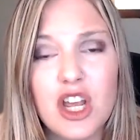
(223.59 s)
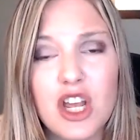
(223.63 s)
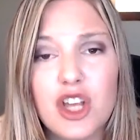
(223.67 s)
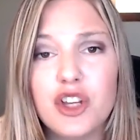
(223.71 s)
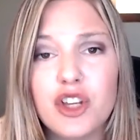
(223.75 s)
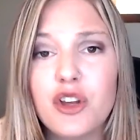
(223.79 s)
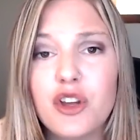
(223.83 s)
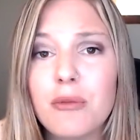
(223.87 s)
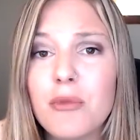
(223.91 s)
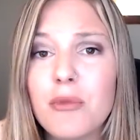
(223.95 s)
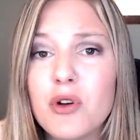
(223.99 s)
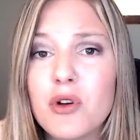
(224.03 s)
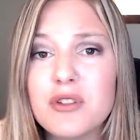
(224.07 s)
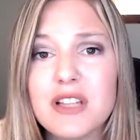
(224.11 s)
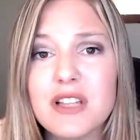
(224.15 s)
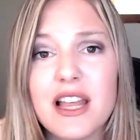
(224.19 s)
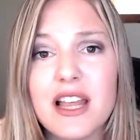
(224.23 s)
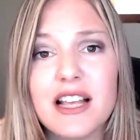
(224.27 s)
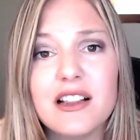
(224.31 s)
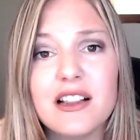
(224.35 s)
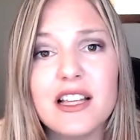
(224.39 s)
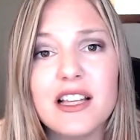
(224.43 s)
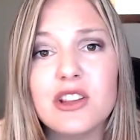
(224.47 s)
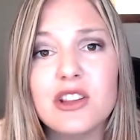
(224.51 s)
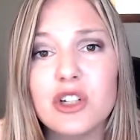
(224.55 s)
you're most
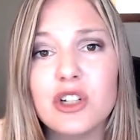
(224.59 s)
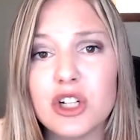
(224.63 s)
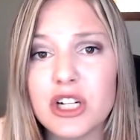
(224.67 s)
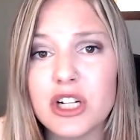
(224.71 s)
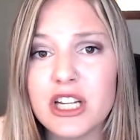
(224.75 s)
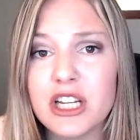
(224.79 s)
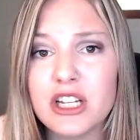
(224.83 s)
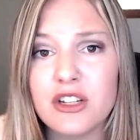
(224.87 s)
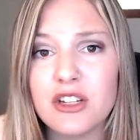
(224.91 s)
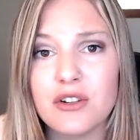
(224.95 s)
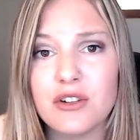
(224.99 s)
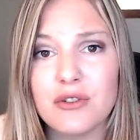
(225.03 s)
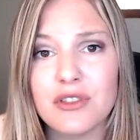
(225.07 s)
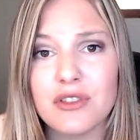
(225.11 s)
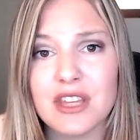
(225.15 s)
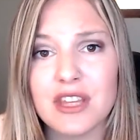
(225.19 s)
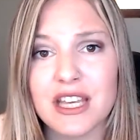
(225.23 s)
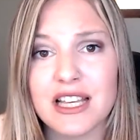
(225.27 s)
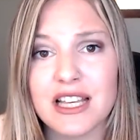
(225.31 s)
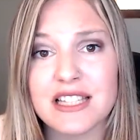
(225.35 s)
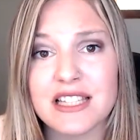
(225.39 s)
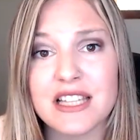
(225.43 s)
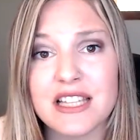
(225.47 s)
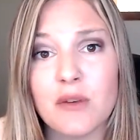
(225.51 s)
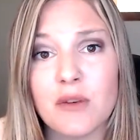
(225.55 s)
likely learning new
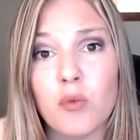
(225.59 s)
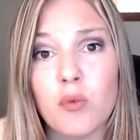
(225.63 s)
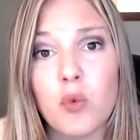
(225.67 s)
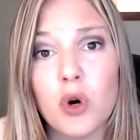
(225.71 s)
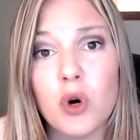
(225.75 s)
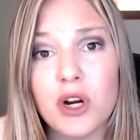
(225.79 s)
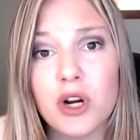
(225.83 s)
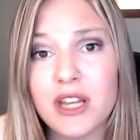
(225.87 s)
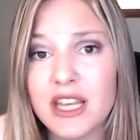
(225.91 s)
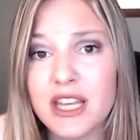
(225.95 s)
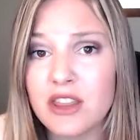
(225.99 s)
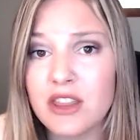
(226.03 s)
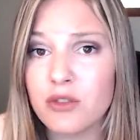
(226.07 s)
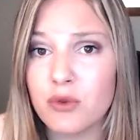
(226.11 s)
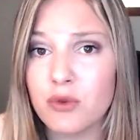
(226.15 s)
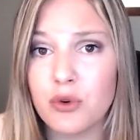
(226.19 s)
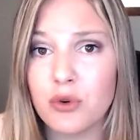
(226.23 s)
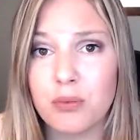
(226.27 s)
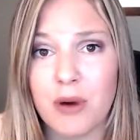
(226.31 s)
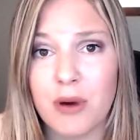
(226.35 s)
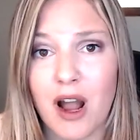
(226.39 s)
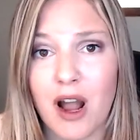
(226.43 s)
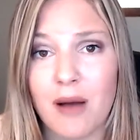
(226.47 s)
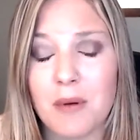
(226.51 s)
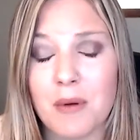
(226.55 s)
things and working through
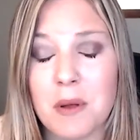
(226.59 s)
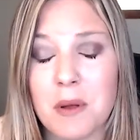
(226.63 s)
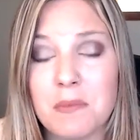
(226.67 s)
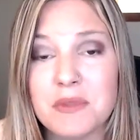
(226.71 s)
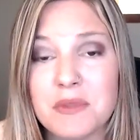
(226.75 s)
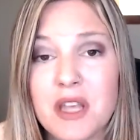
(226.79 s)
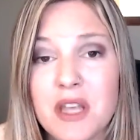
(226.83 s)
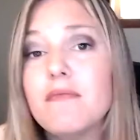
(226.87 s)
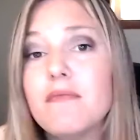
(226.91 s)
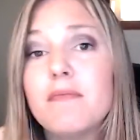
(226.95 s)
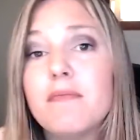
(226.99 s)
problems.